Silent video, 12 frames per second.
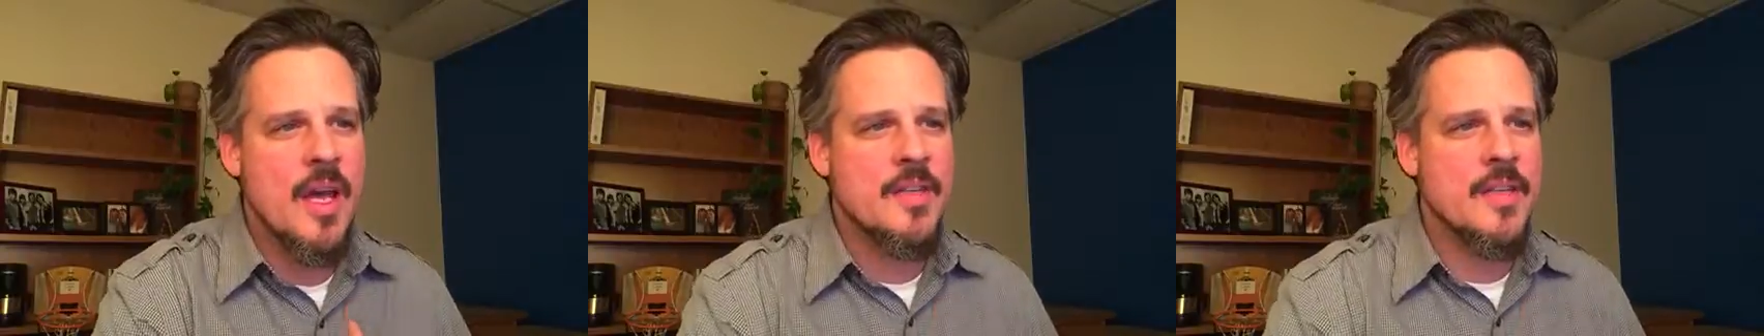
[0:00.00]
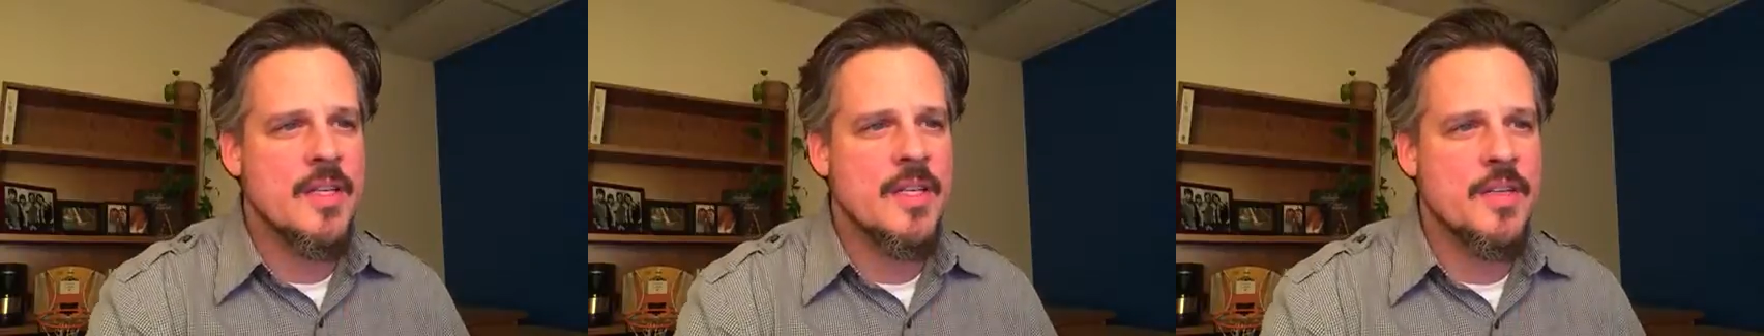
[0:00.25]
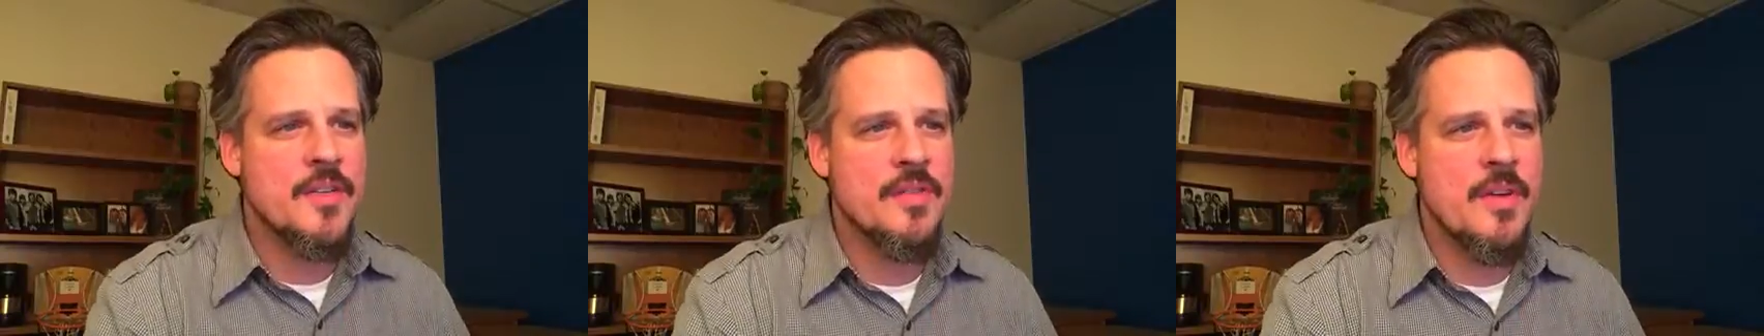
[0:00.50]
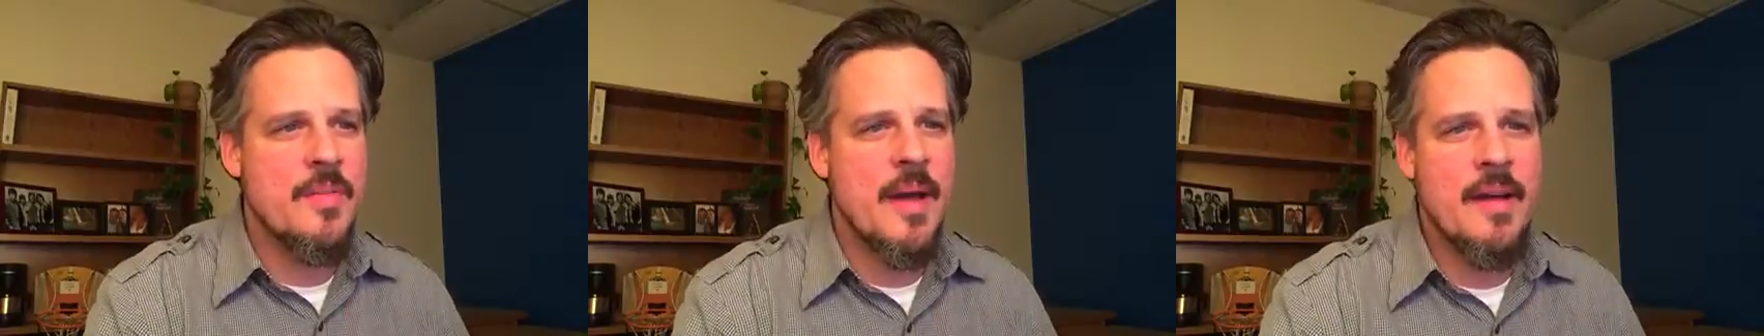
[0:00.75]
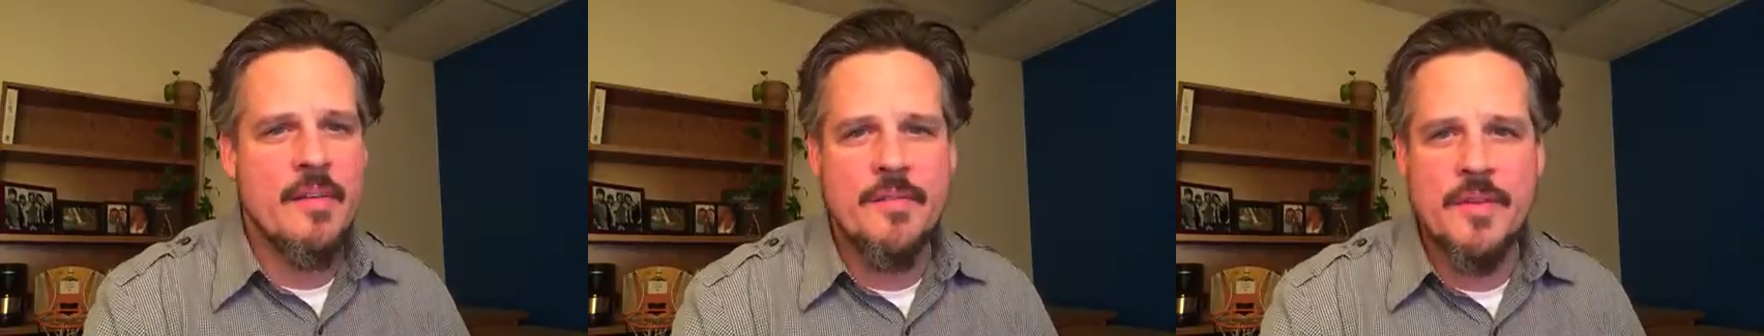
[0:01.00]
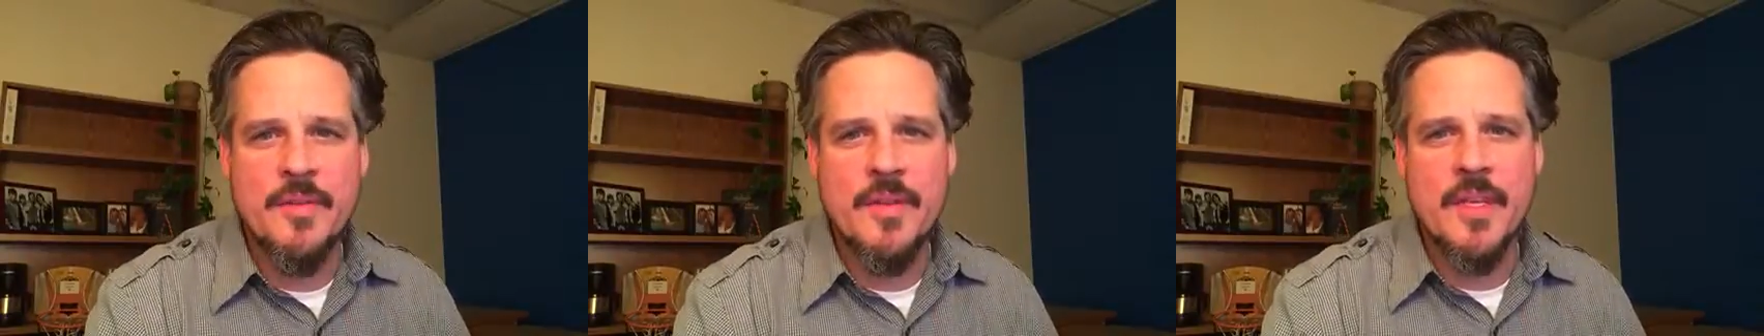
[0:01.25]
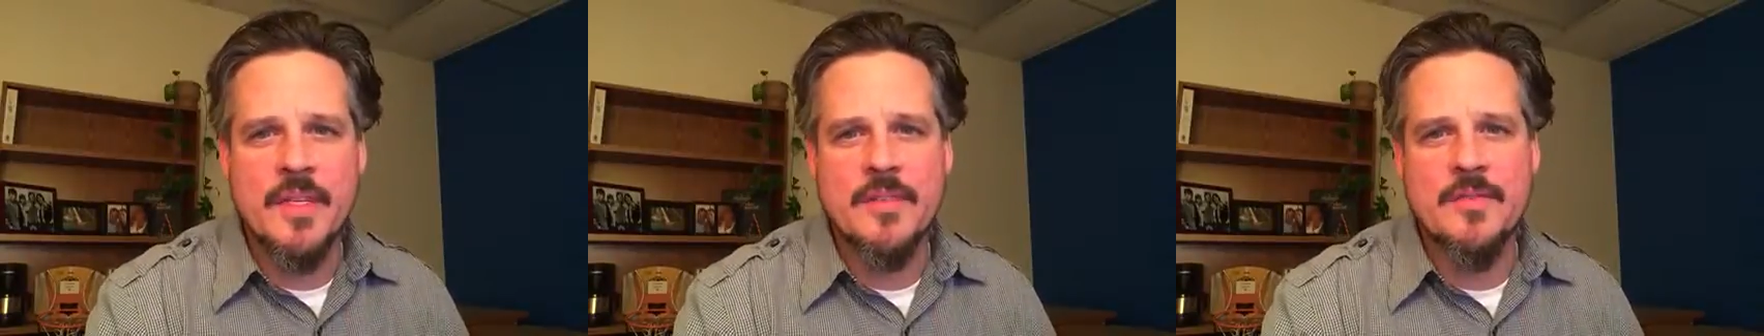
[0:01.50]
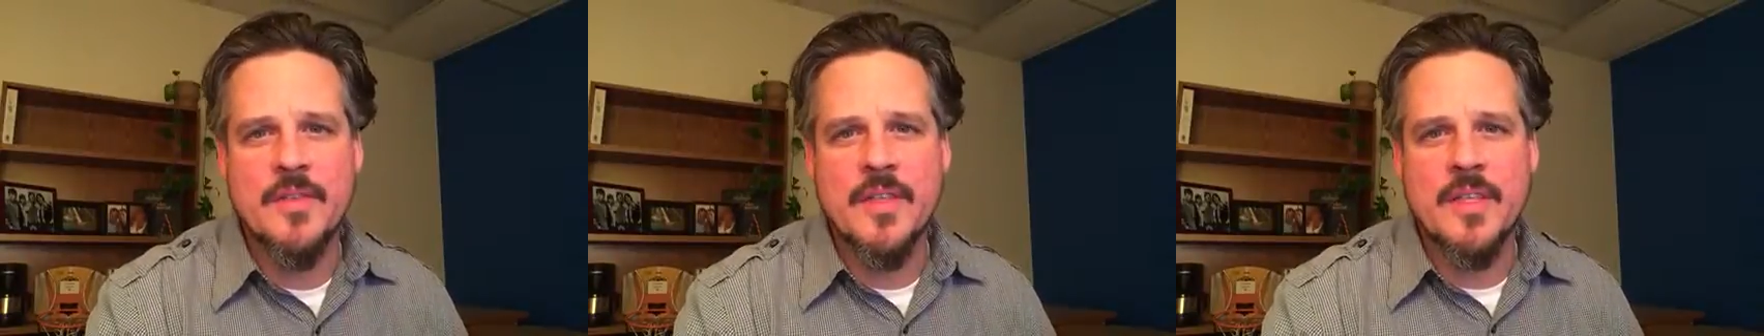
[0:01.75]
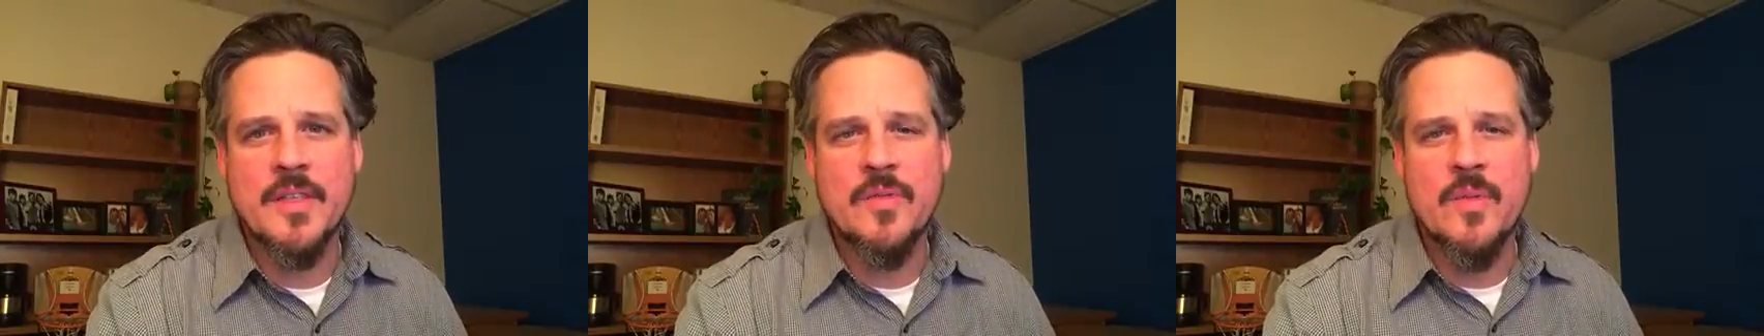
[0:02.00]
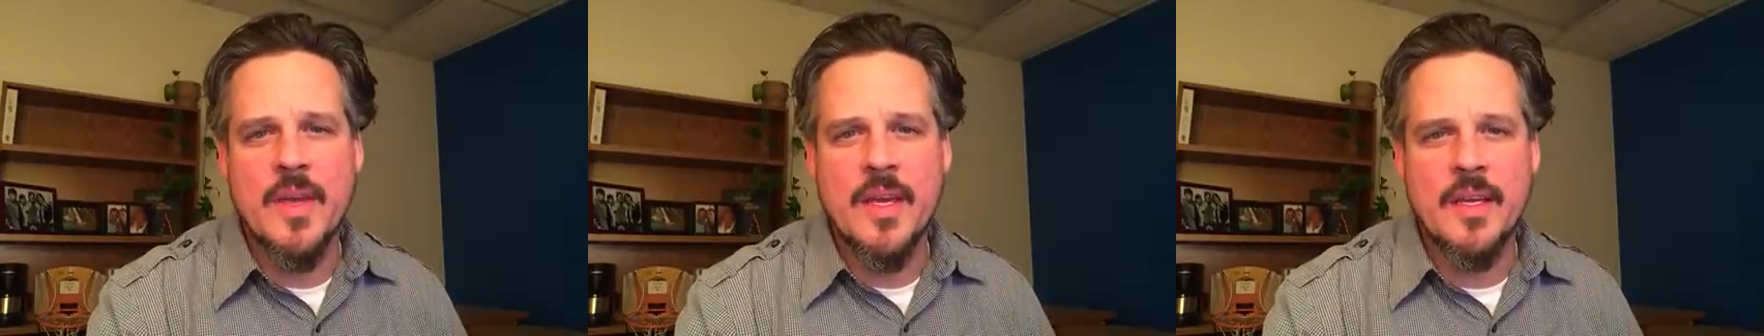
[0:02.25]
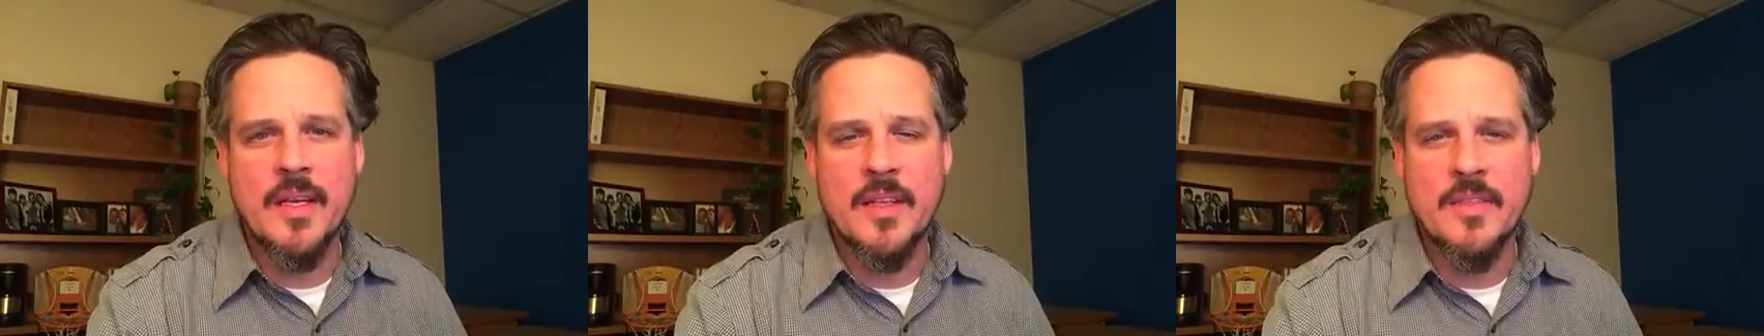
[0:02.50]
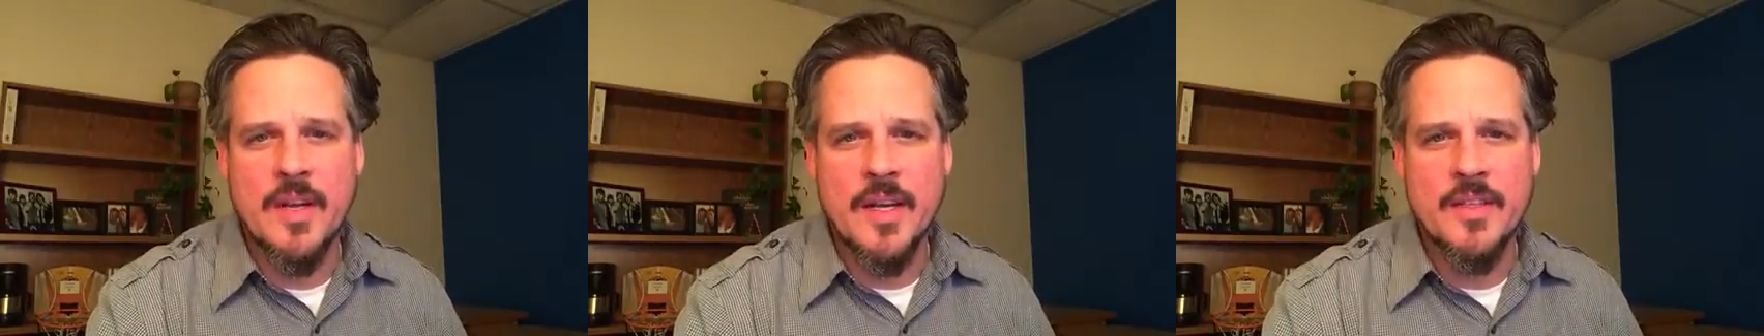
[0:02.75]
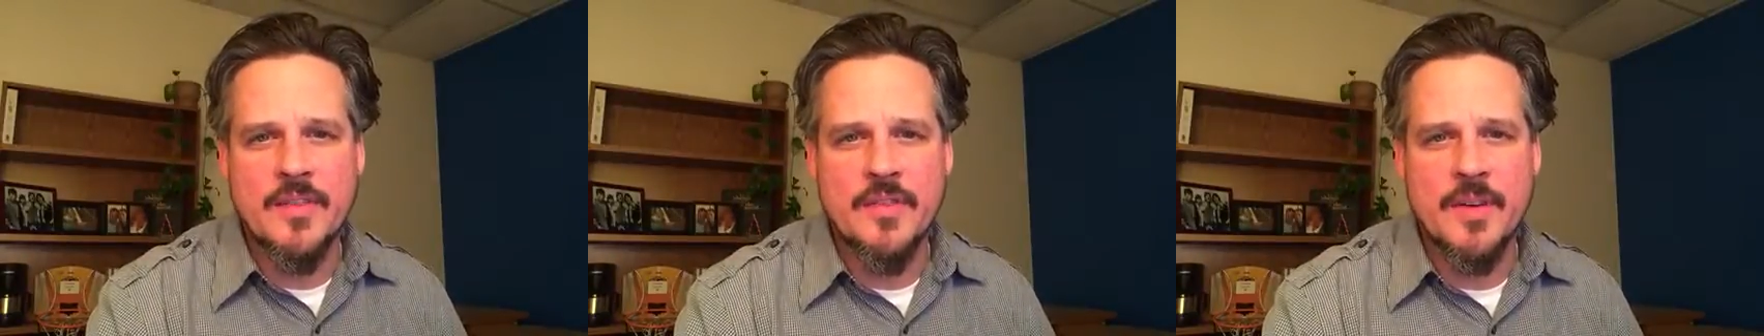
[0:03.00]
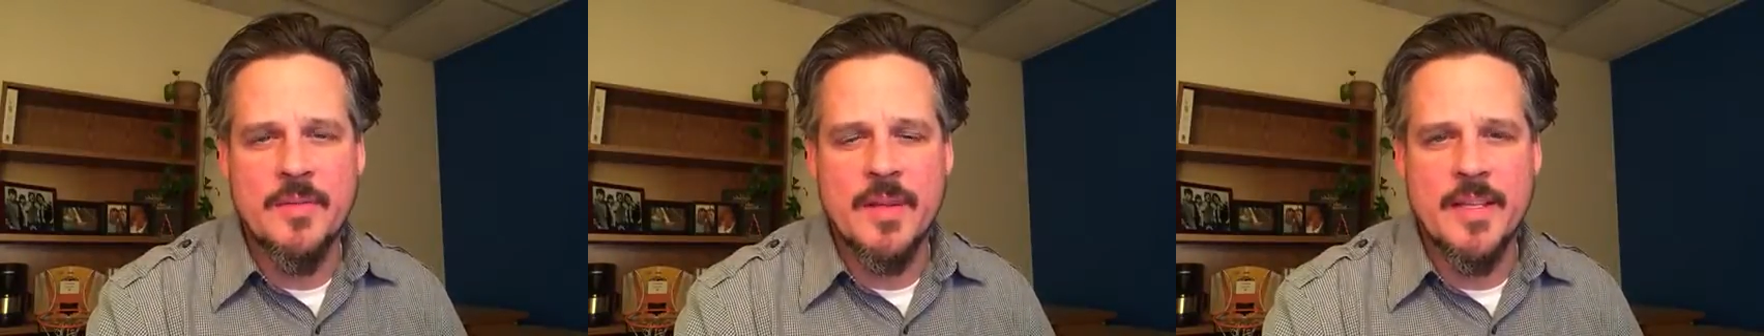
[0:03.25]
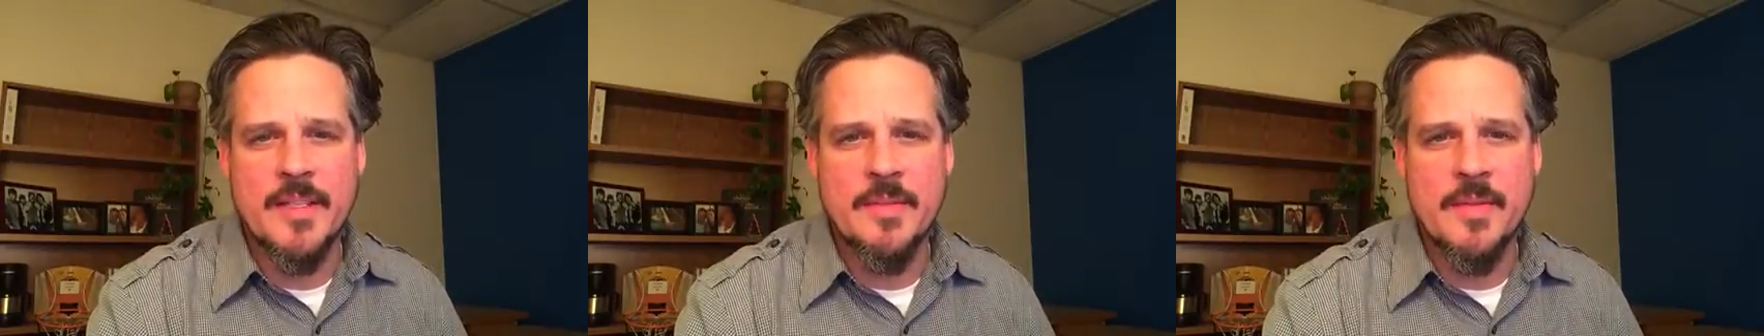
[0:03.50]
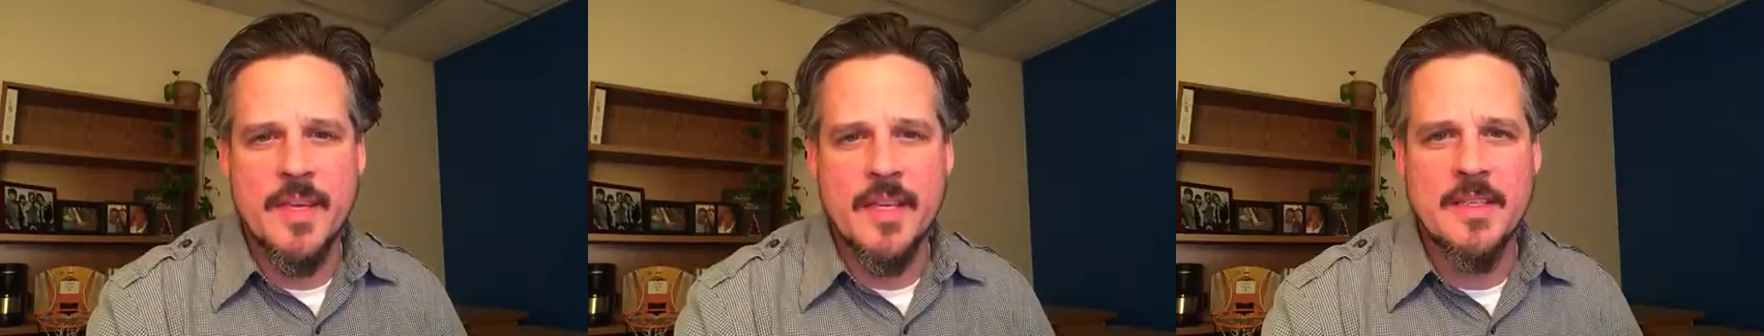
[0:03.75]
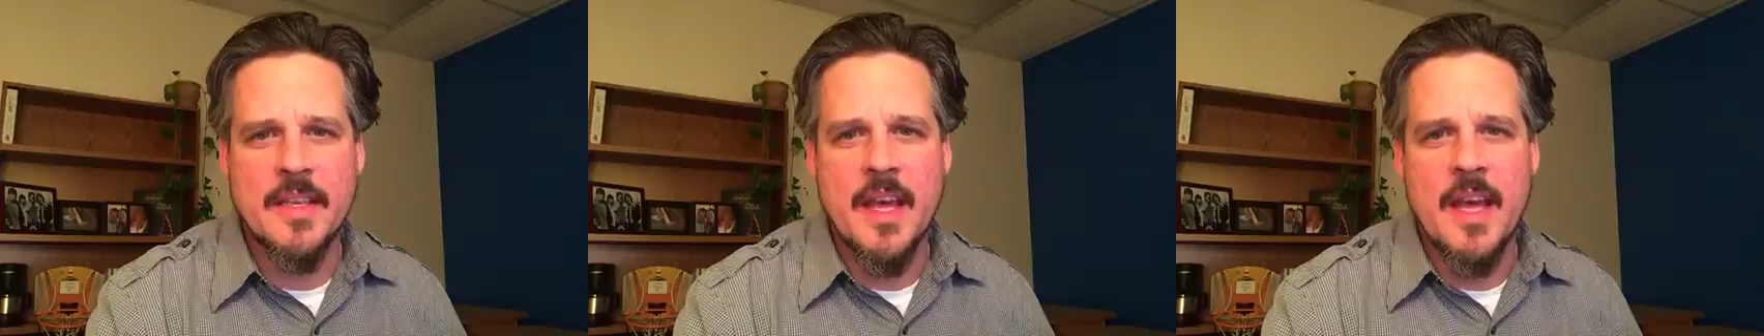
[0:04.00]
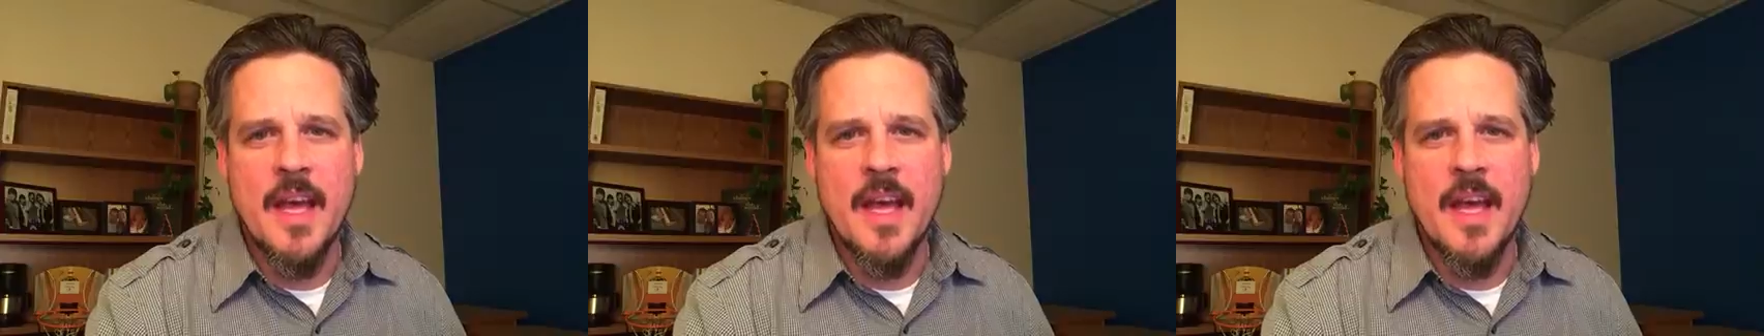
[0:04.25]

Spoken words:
I tried to trim out a few things for this week, and I'll try to streamline some things